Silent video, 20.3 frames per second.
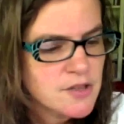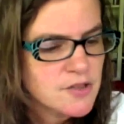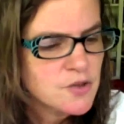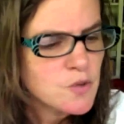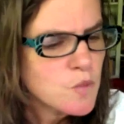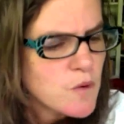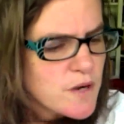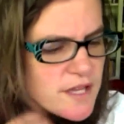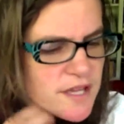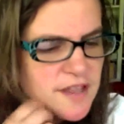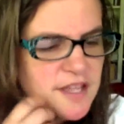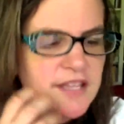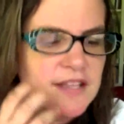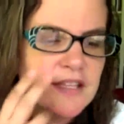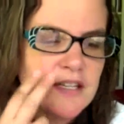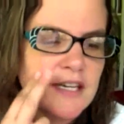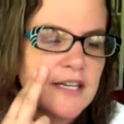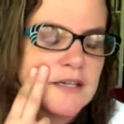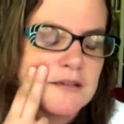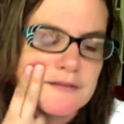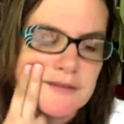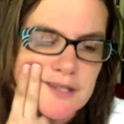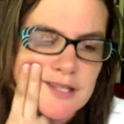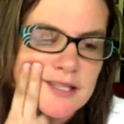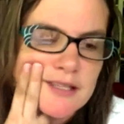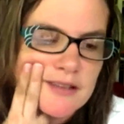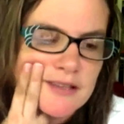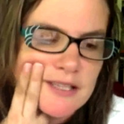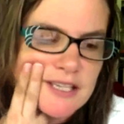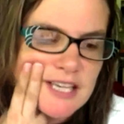The one thing that
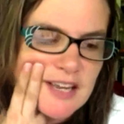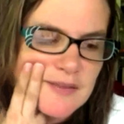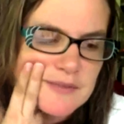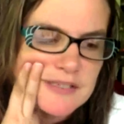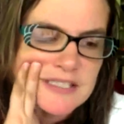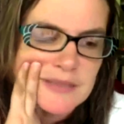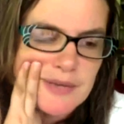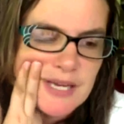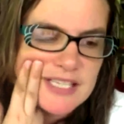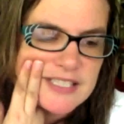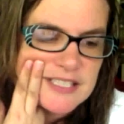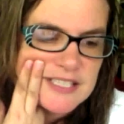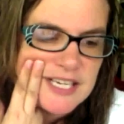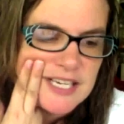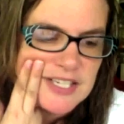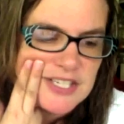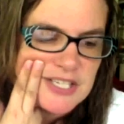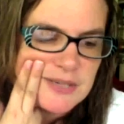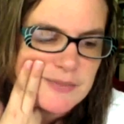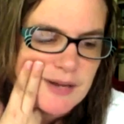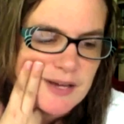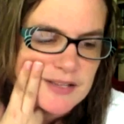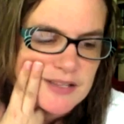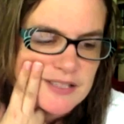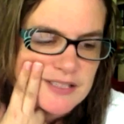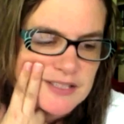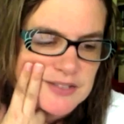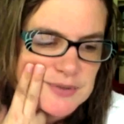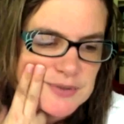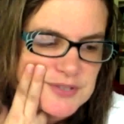gave me some hesitation about
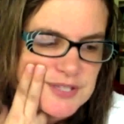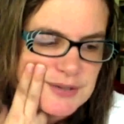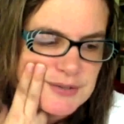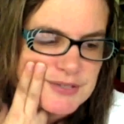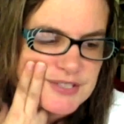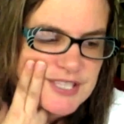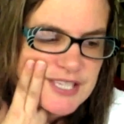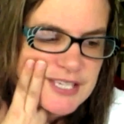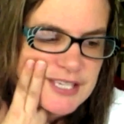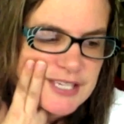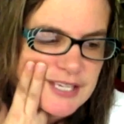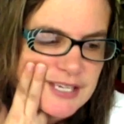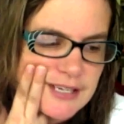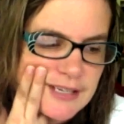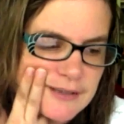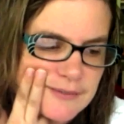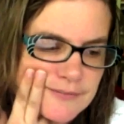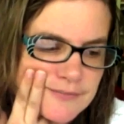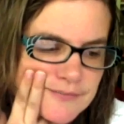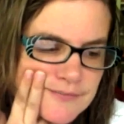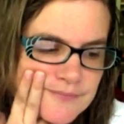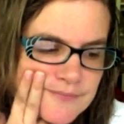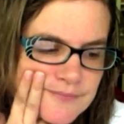this was I was thinking,